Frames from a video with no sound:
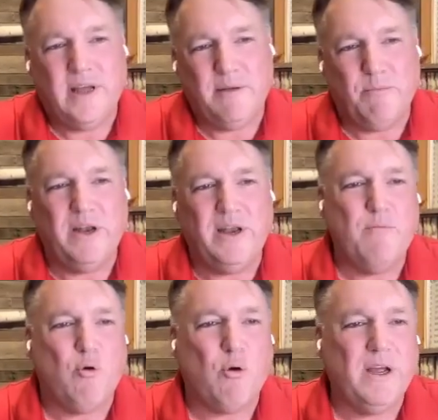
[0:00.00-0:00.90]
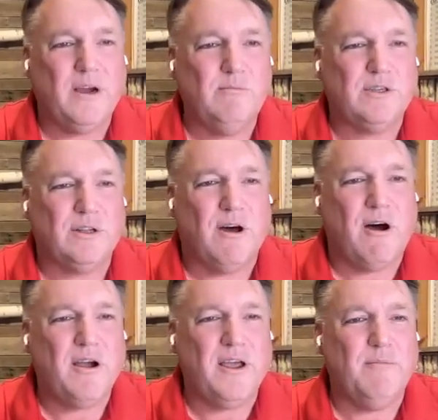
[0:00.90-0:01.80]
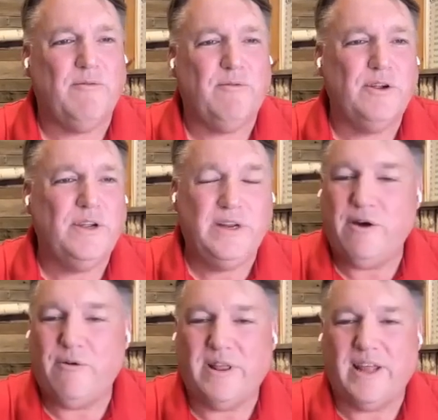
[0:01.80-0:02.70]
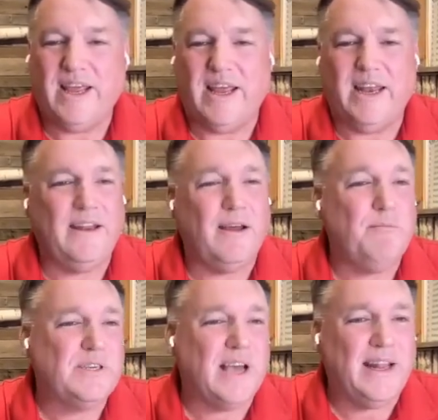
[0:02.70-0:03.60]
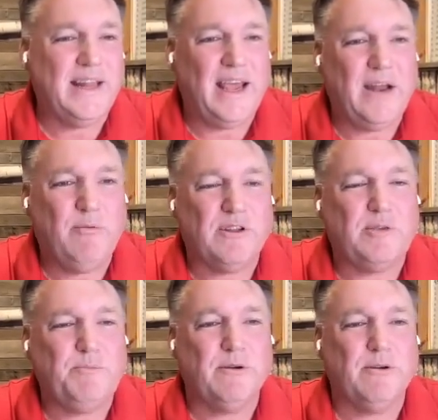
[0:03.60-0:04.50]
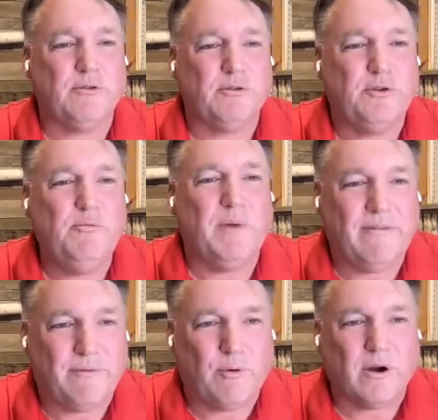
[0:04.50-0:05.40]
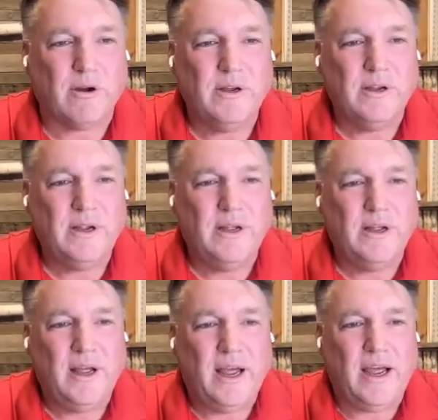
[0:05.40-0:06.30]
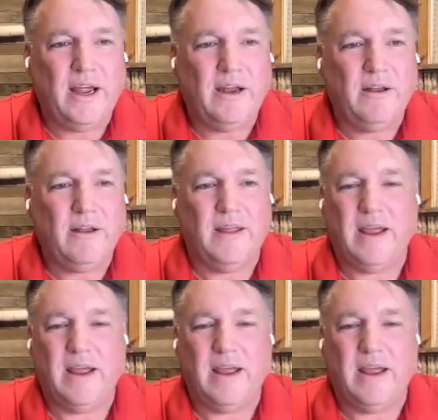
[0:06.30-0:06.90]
Then Monday morning comes along, and before you know it, they get hit upside the head with a spiritual two by four and